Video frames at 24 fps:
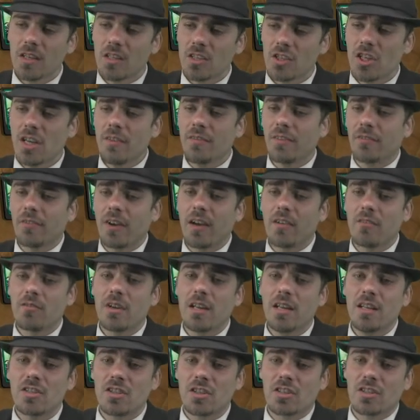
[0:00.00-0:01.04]
Chief of the
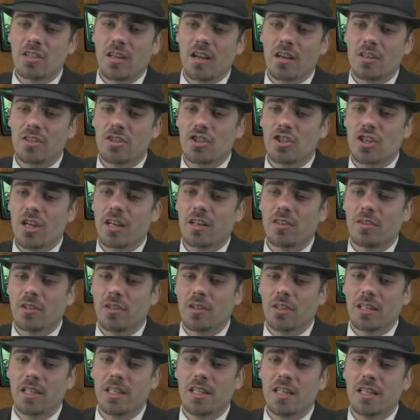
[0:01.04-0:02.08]
Foundry, just a
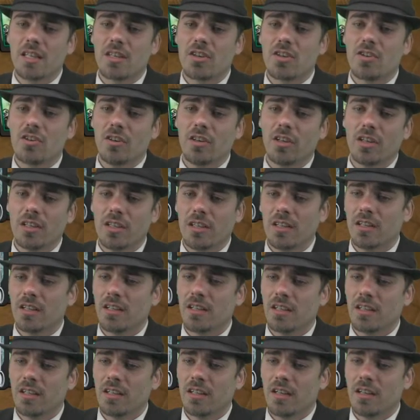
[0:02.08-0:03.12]
generally good
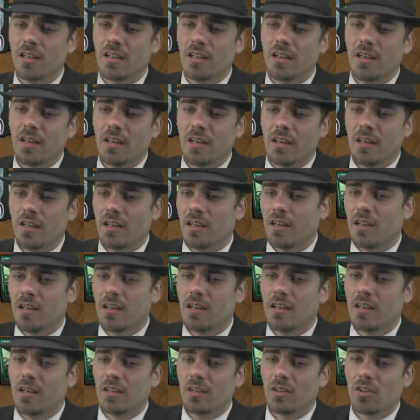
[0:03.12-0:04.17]

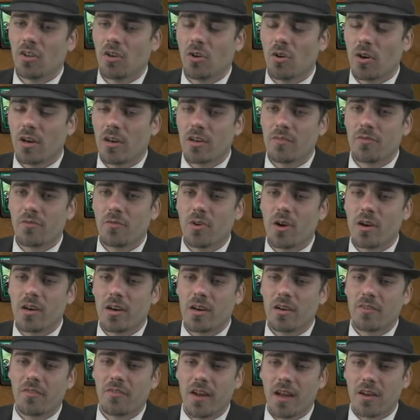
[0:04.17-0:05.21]
lord for our
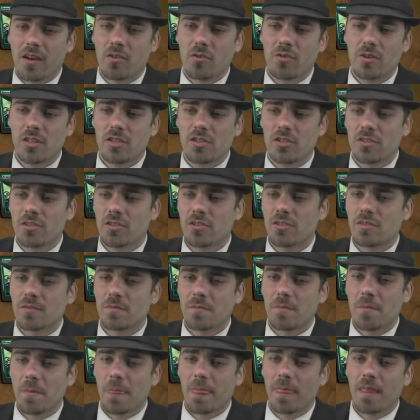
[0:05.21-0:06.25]
artifact creatures,
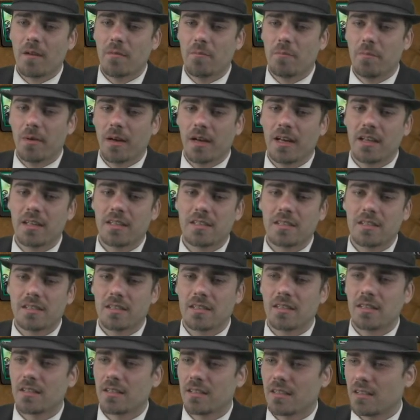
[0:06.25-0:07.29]
but
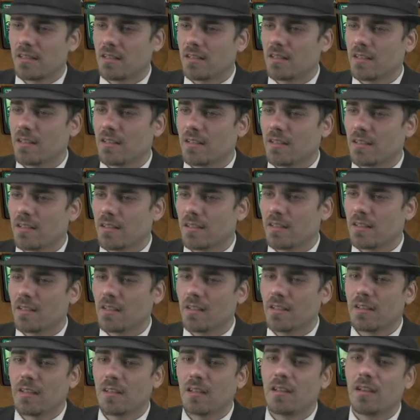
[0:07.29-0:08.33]

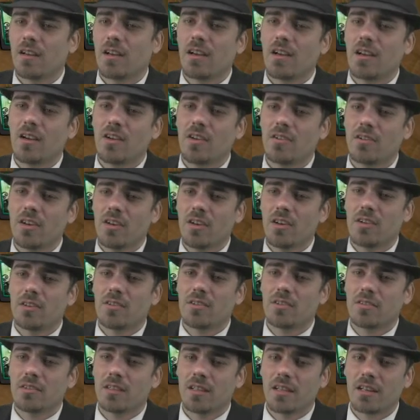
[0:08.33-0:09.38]
oh
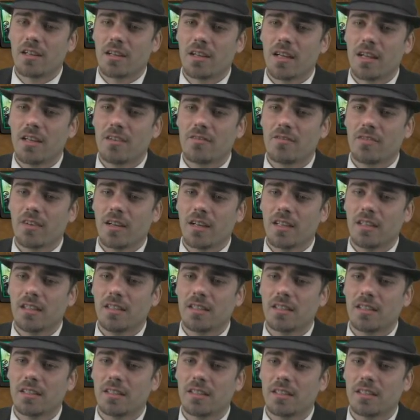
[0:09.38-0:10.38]
no. All right, fine.